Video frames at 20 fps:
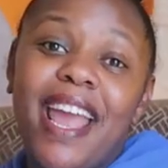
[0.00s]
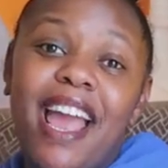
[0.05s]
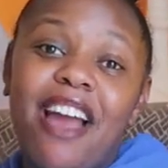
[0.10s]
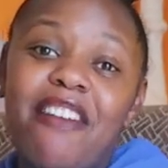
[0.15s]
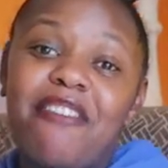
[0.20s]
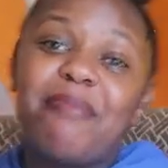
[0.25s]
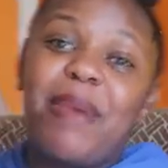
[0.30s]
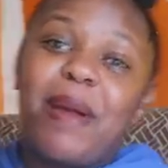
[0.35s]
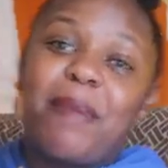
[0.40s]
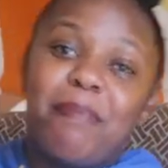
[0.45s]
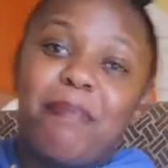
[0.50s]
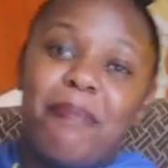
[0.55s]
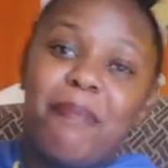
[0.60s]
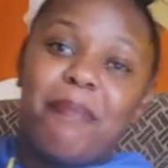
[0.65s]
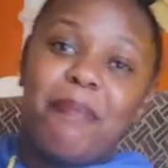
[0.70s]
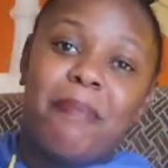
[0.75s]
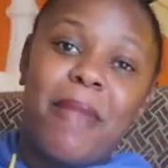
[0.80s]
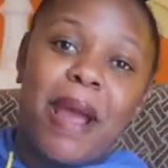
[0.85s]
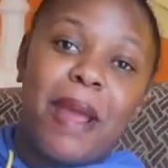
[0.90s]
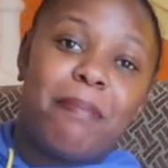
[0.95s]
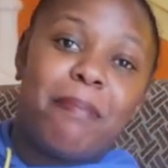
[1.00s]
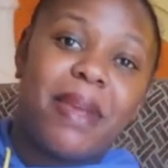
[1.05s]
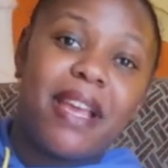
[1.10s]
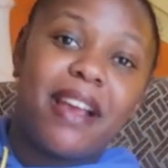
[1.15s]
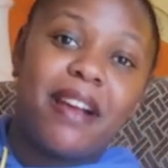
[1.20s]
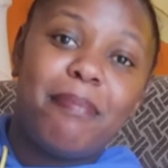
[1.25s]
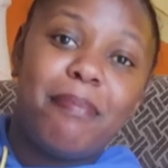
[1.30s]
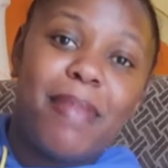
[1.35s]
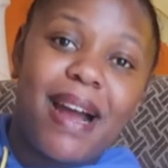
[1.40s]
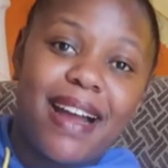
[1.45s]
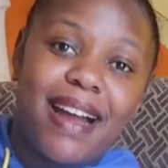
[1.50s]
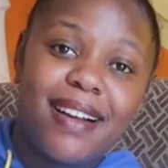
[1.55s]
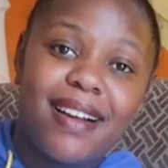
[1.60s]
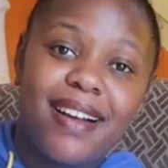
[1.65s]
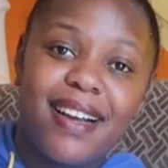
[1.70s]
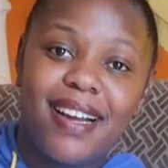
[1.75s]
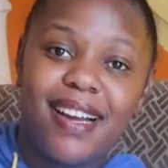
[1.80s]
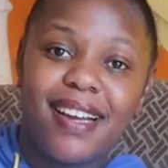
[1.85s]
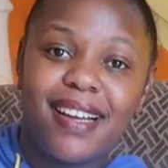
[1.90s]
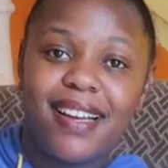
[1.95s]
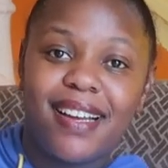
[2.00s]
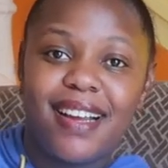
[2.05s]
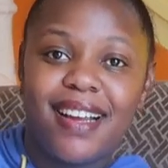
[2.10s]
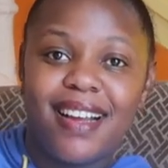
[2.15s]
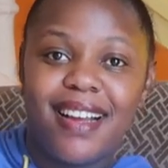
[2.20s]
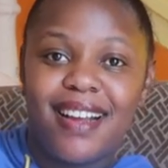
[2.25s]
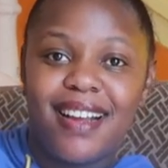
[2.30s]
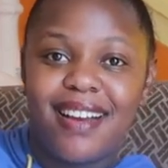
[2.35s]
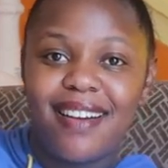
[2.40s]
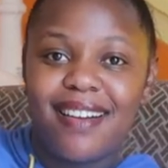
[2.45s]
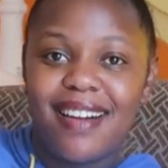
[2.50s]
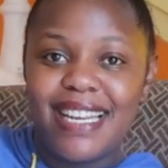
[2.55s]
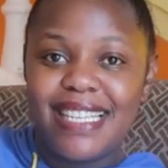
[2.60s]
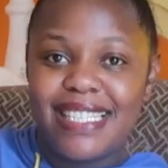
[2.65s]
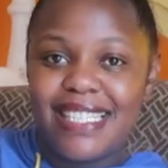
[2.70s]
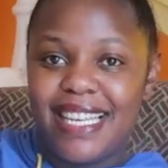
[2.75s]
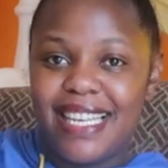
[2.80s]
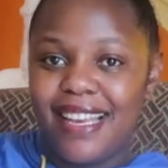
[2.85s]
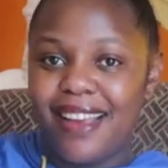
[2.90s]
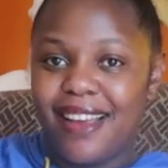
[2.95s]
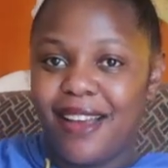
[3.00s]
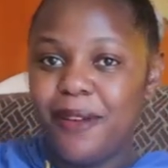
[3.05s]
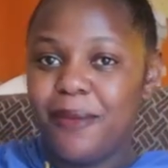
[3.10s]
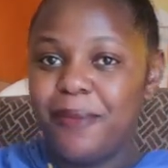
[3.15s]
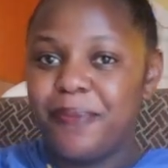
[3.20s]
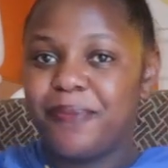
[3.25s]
I have my big bag right here.